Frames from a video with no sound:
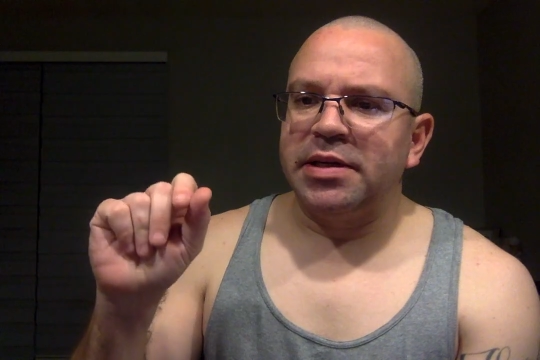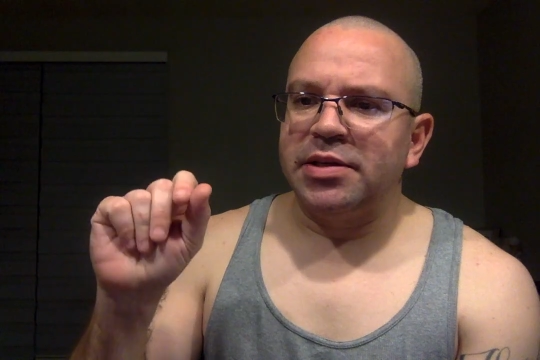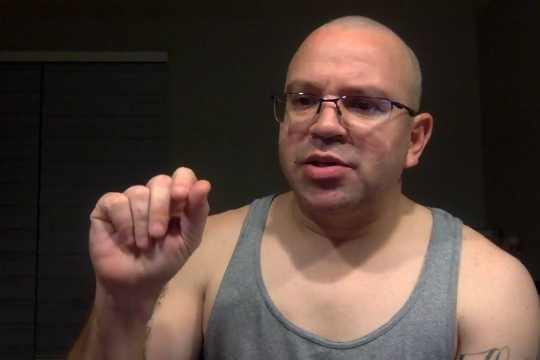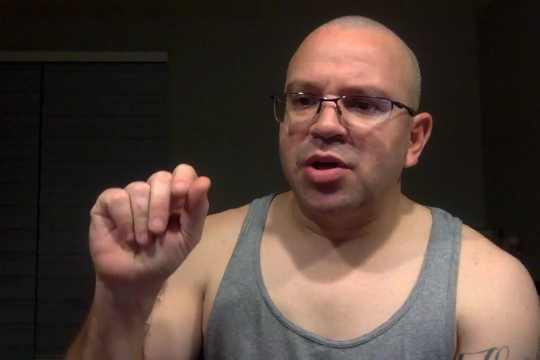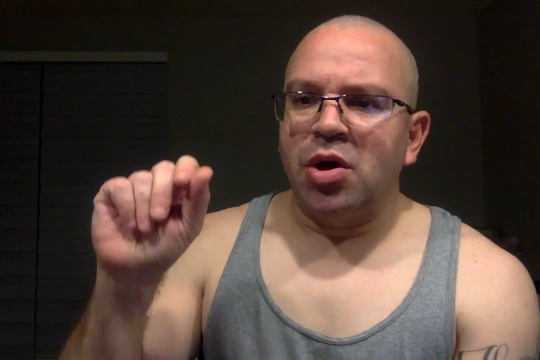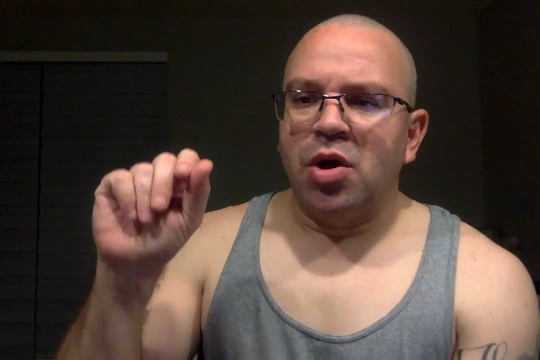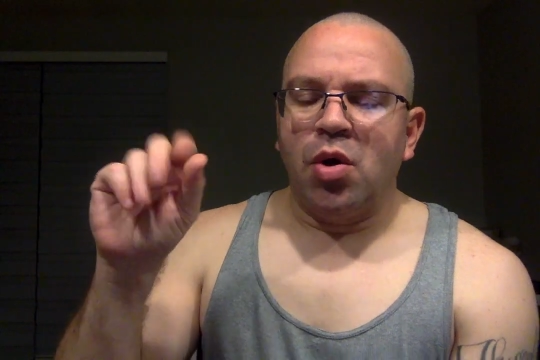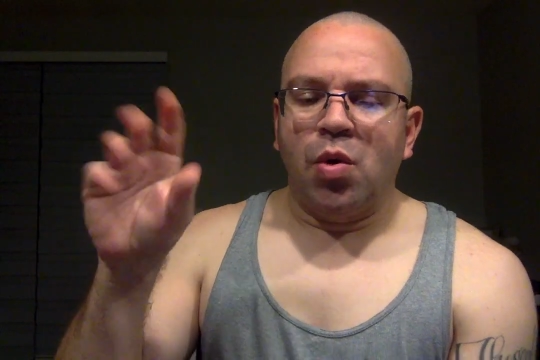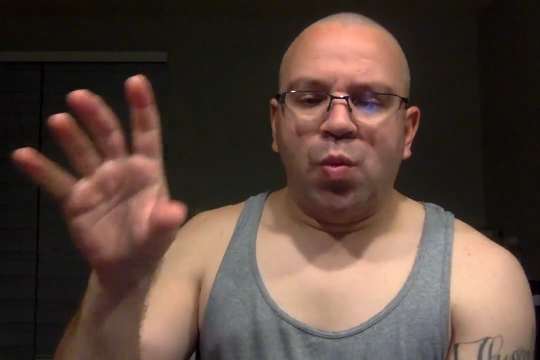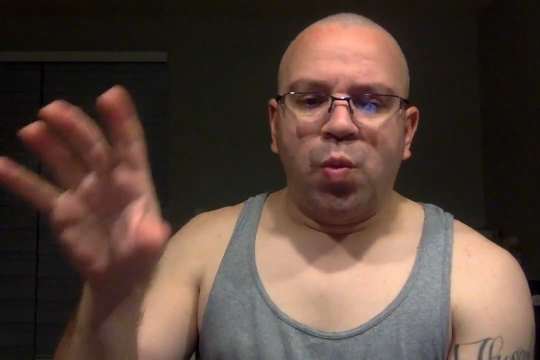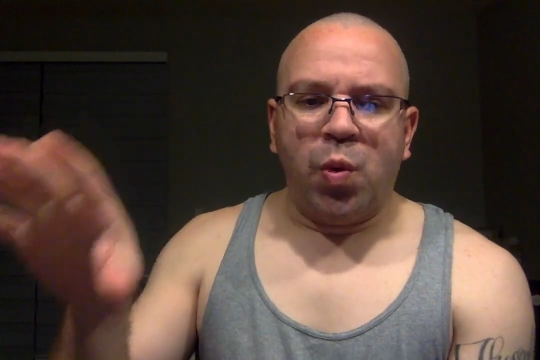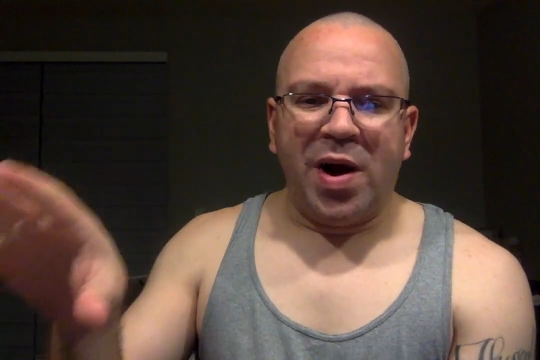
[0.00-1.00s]
is
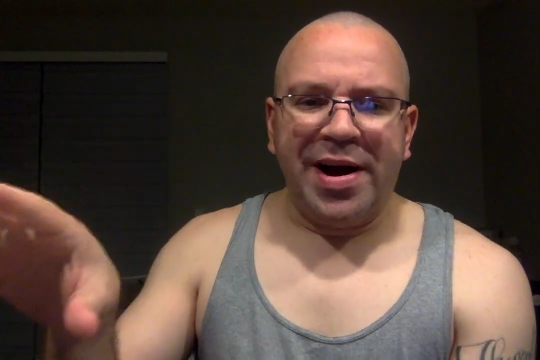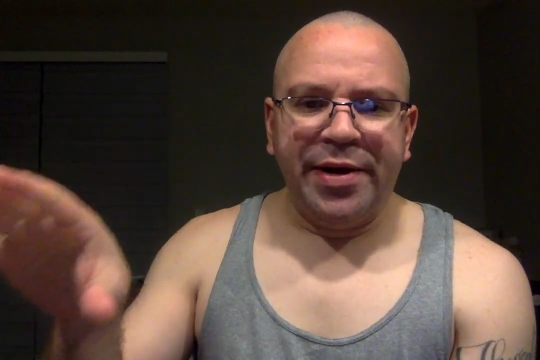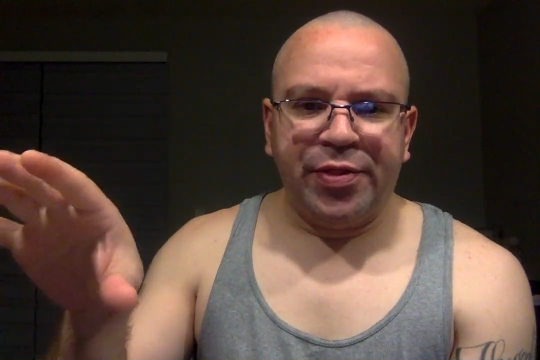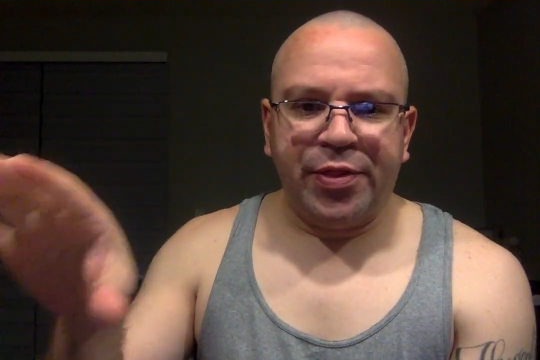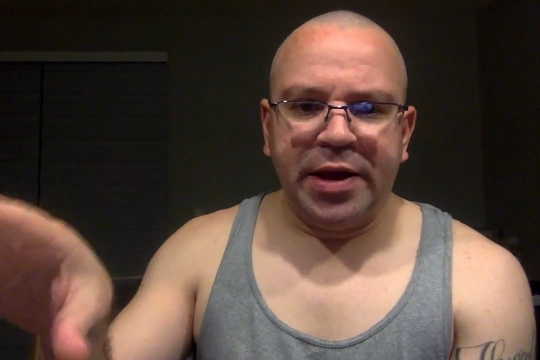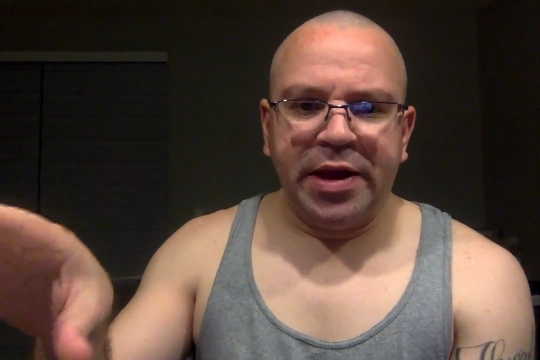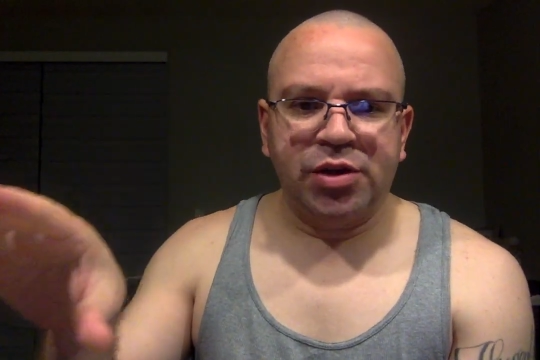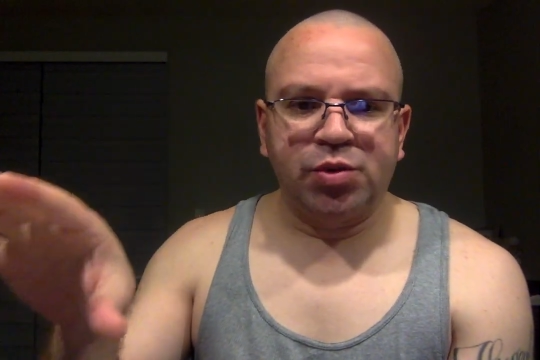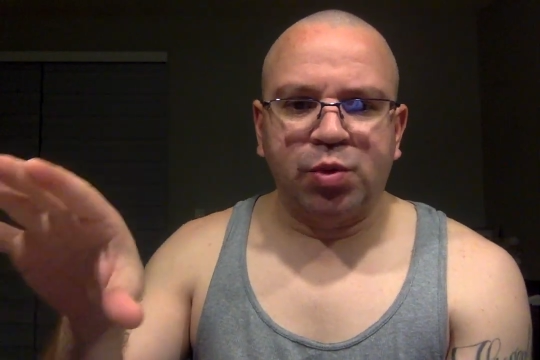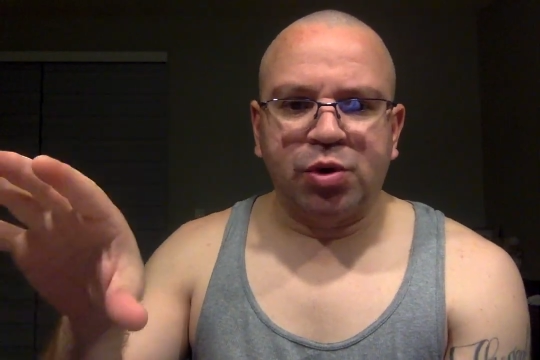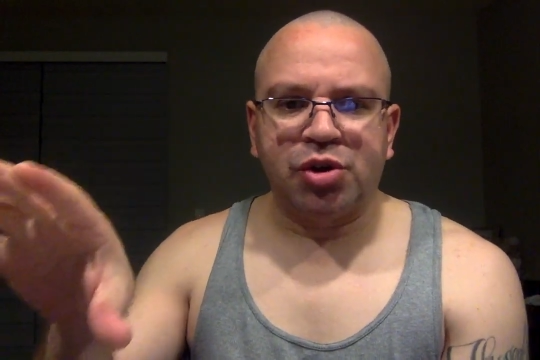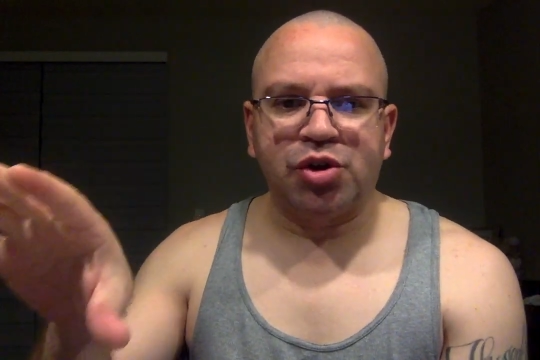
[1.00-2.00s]
why things
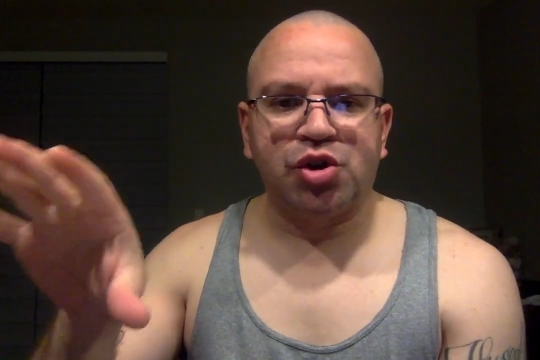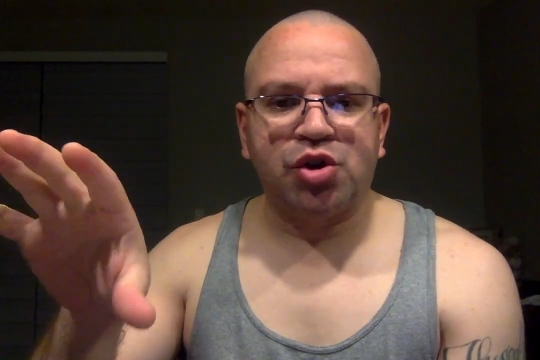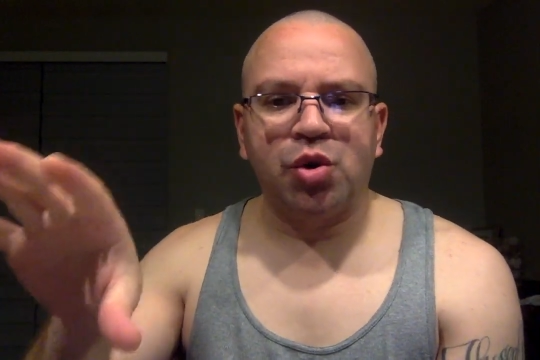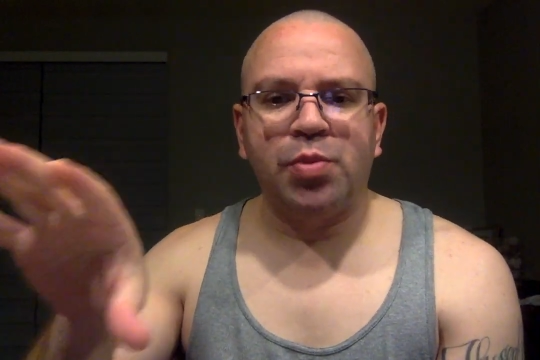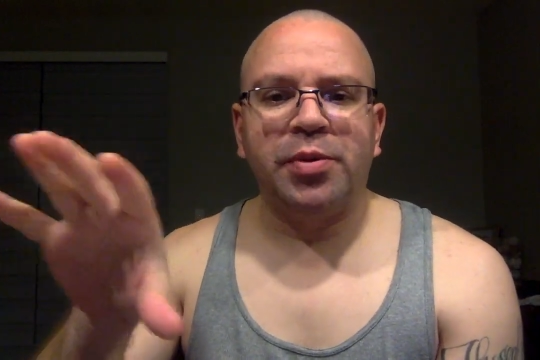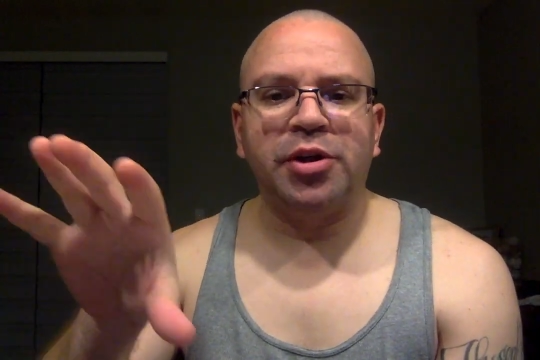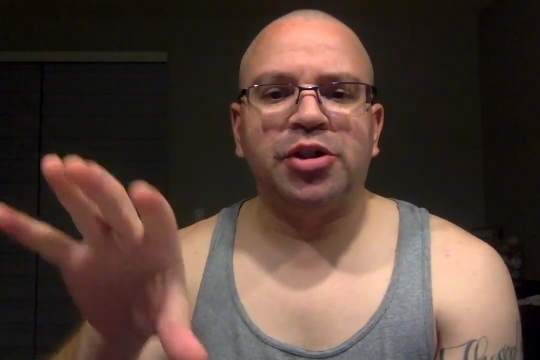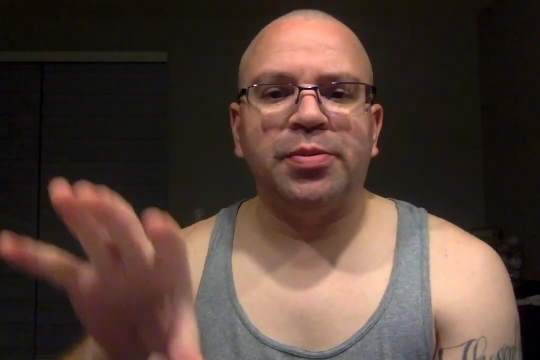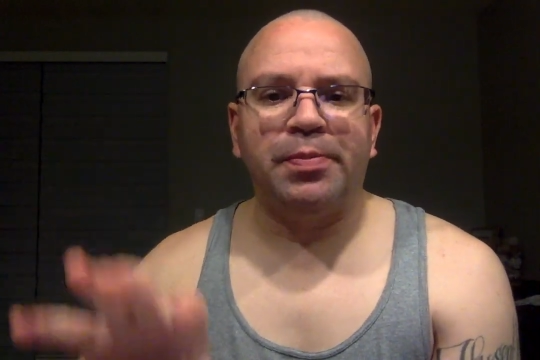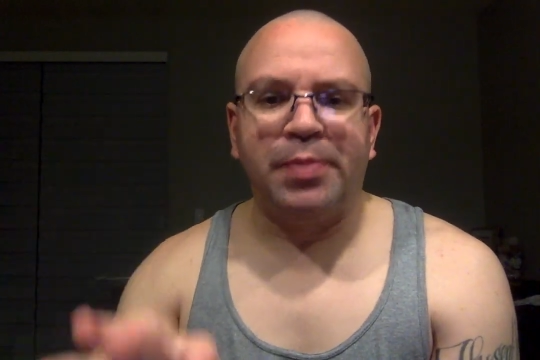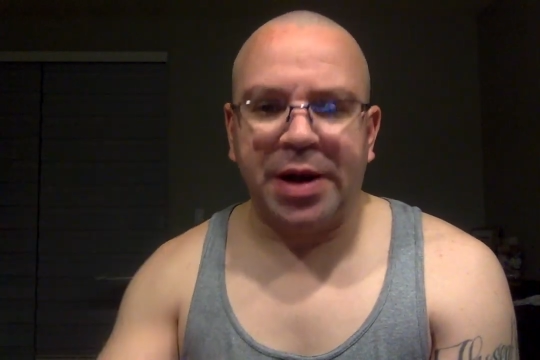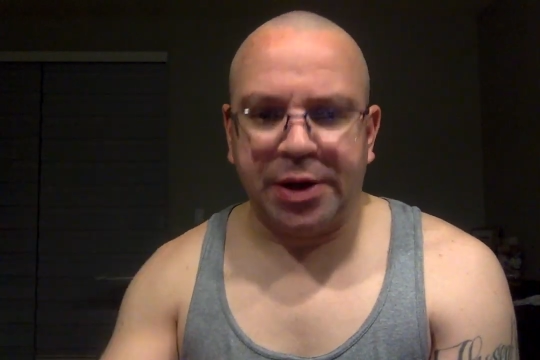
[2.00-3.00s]
were so
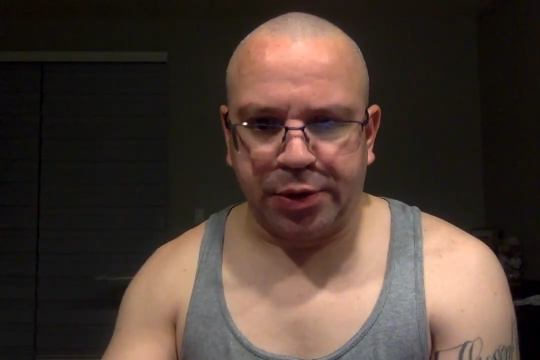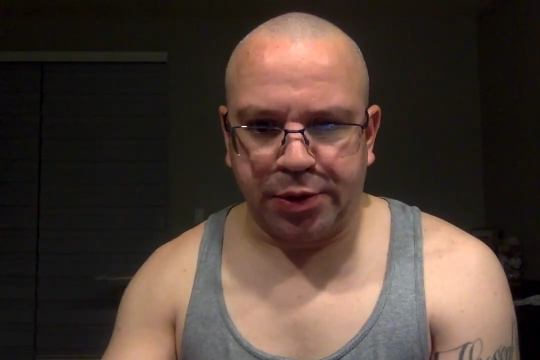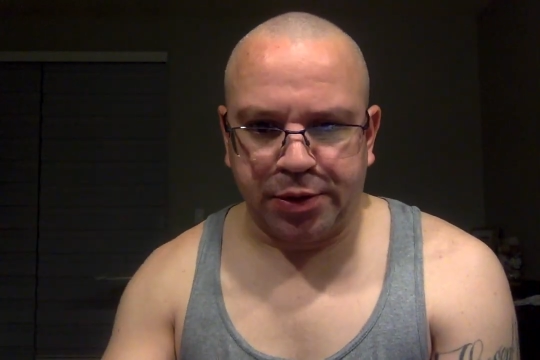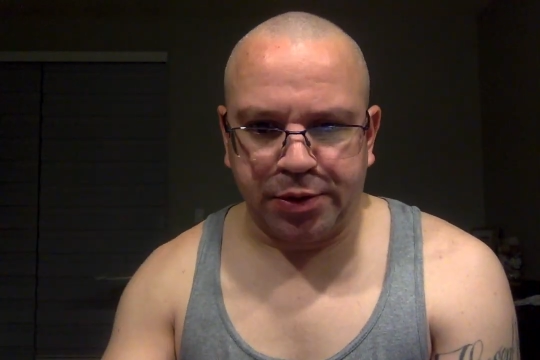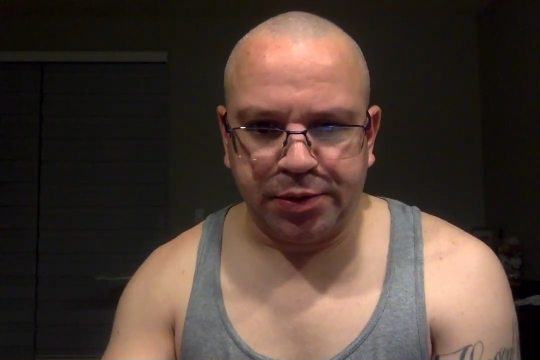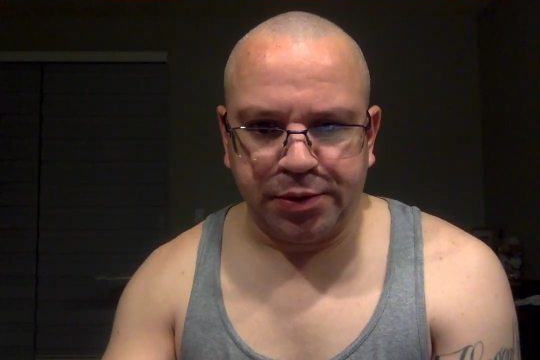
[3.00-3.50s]
much better